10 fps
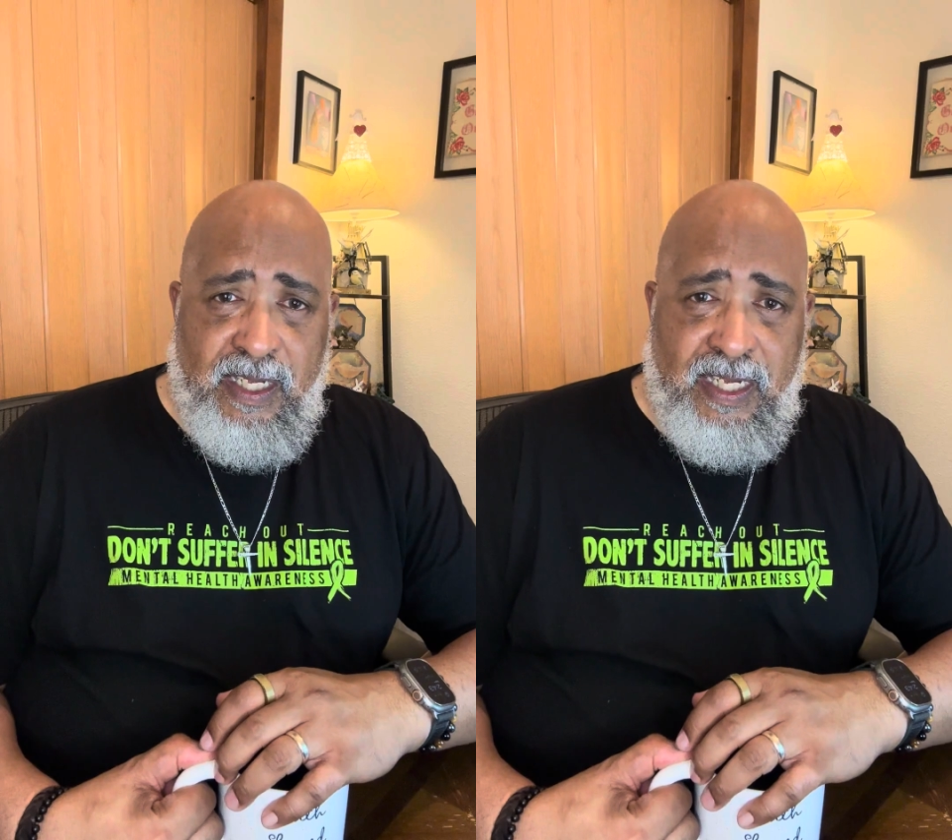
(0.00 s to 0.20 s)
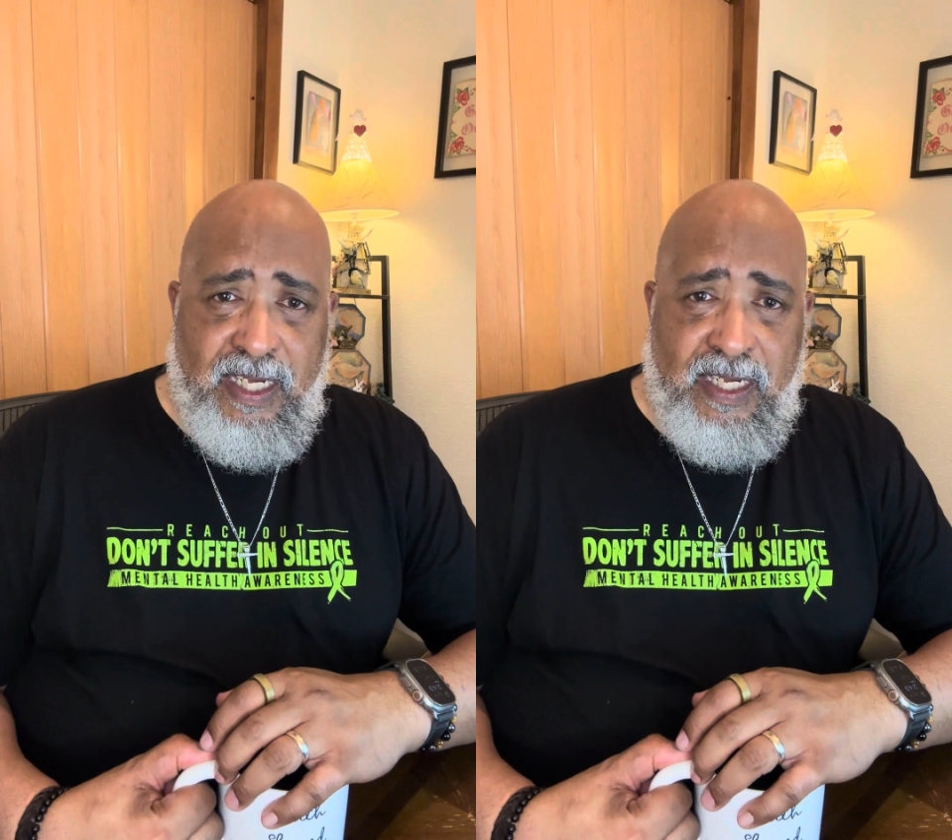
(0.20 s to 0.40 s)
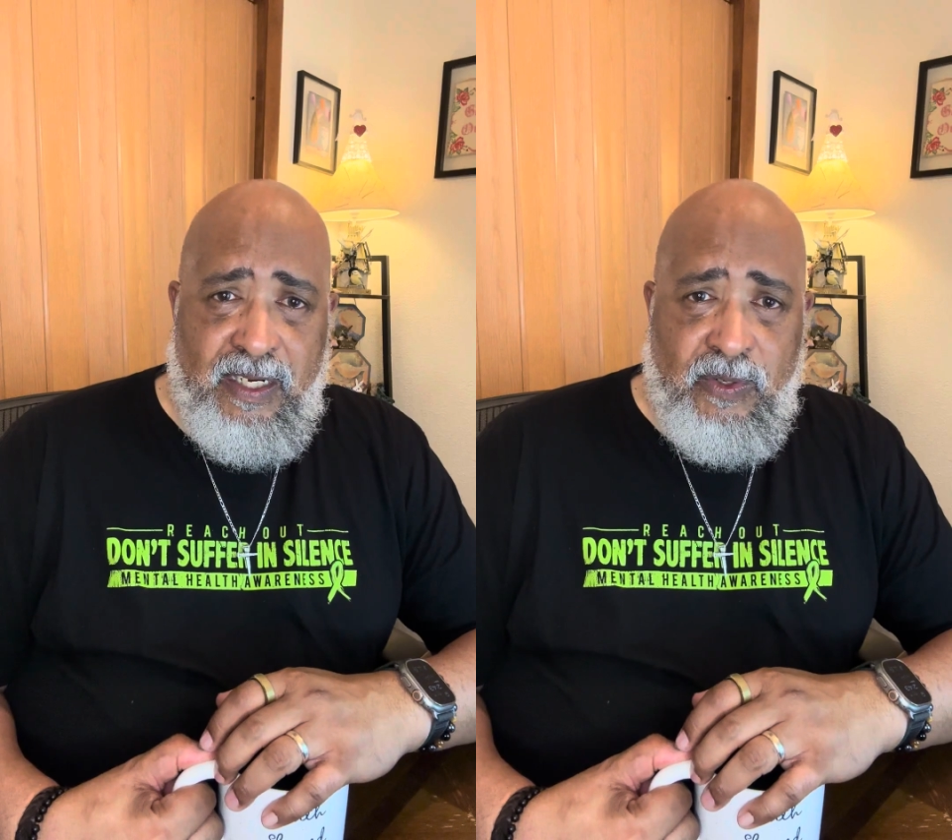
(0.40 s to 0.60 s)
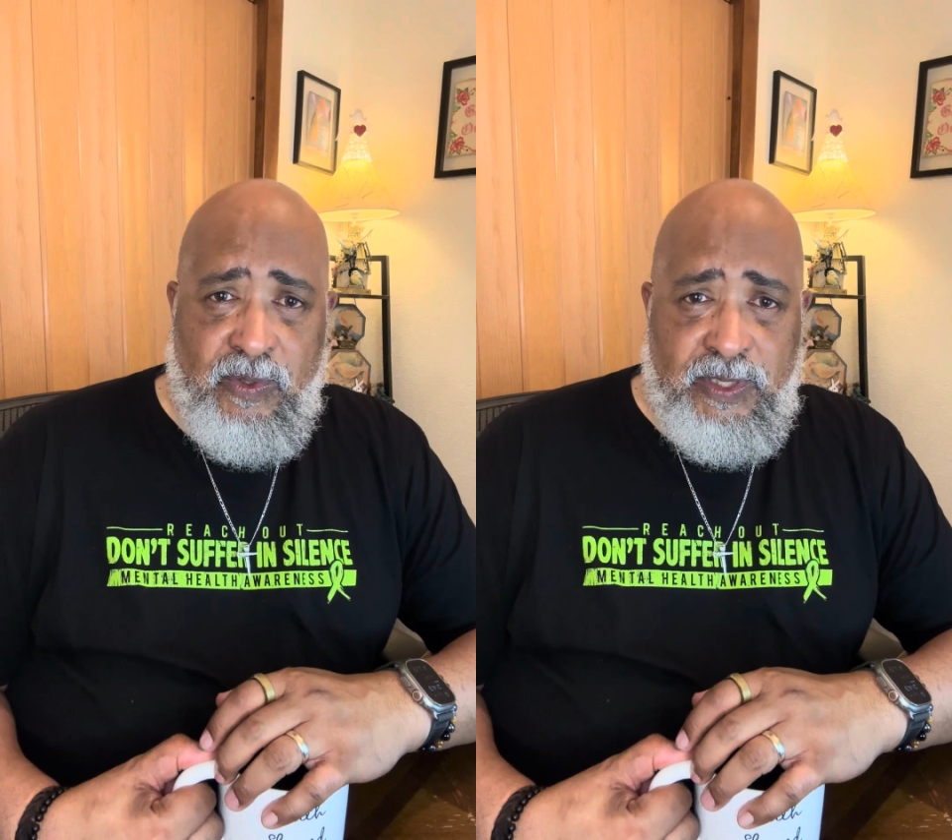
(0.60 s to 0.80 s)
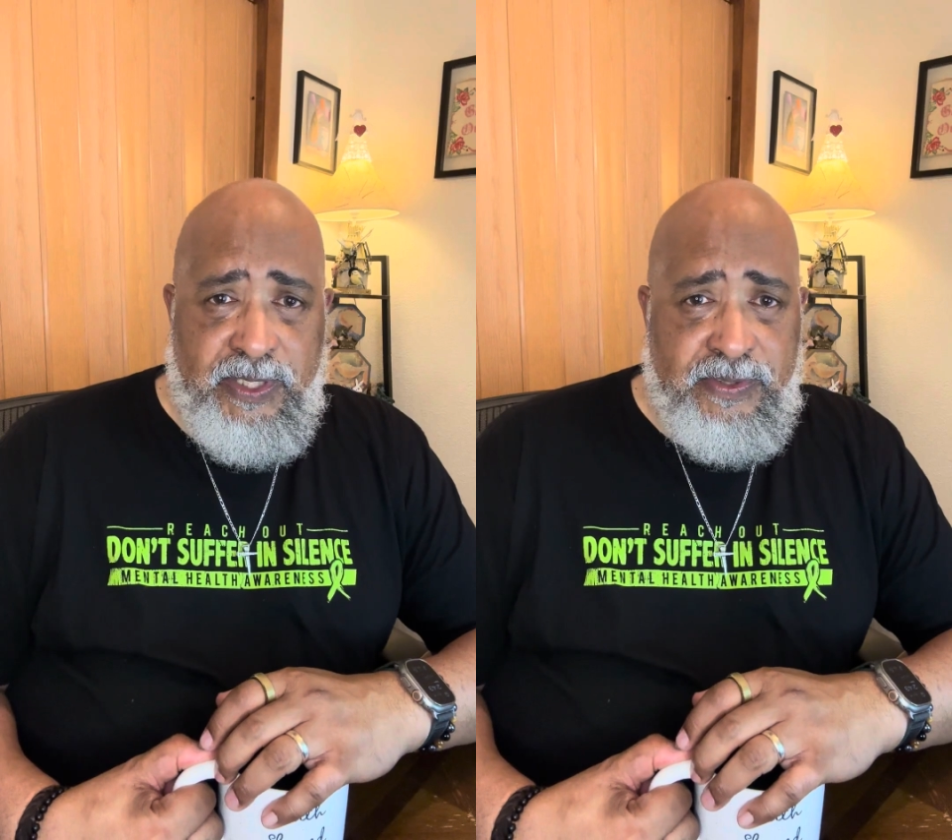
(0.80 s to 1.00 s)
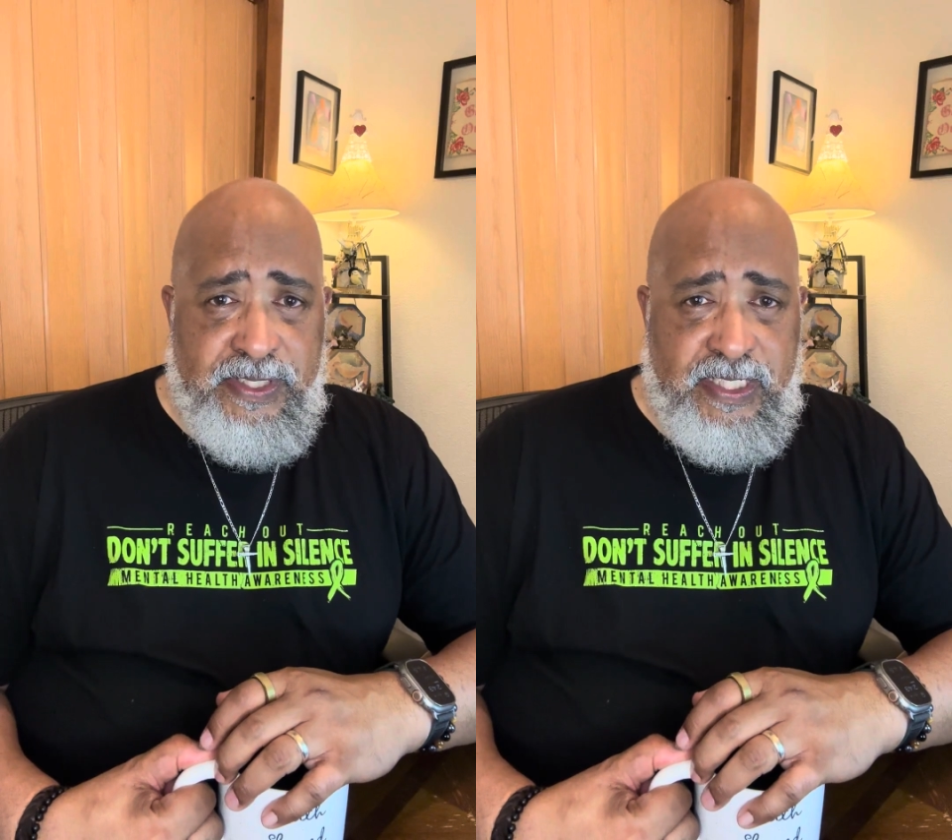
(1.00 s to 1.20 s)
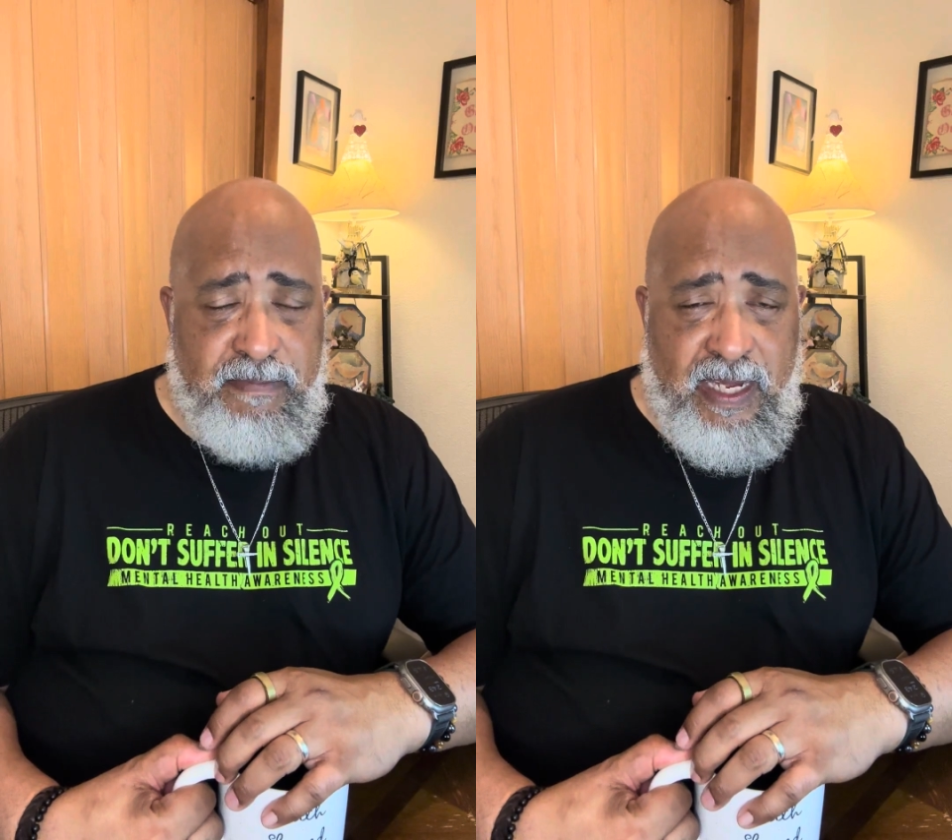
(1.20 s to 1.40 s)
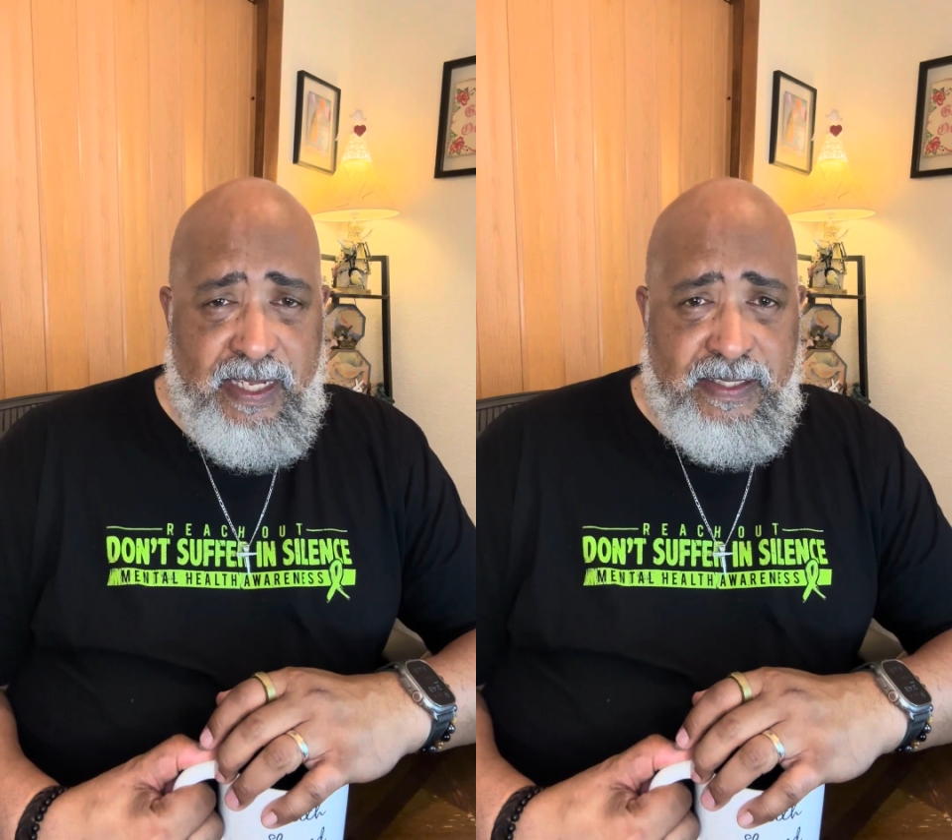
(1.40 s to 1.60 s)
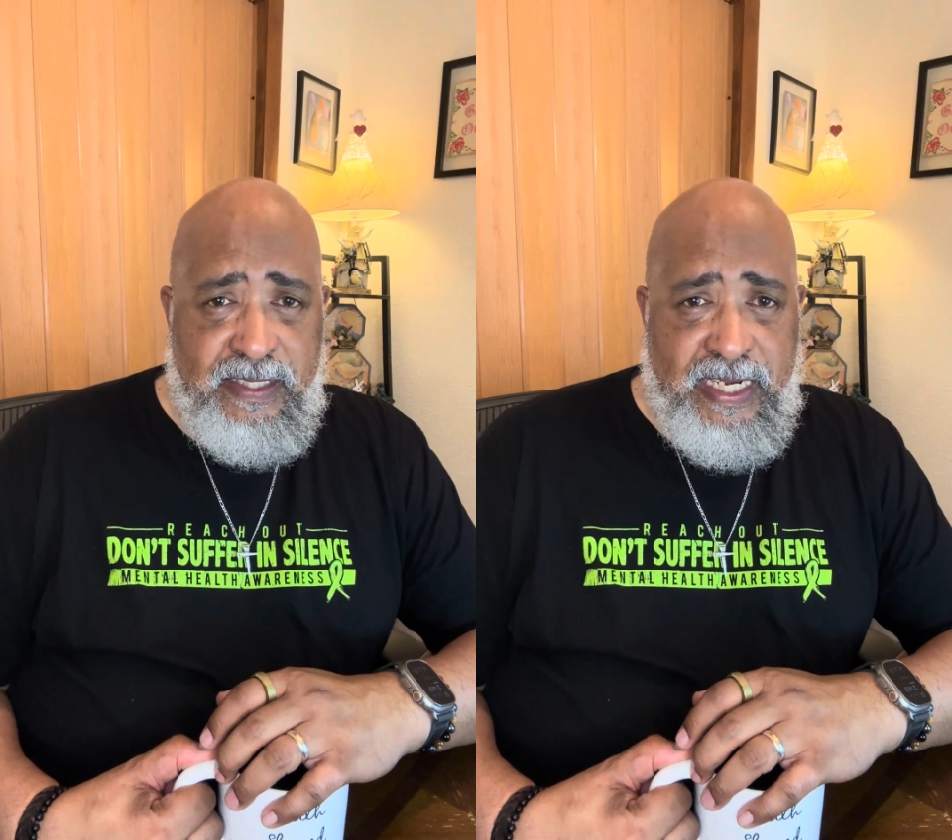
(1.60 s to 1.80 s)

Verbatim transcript: uh, earlier this month,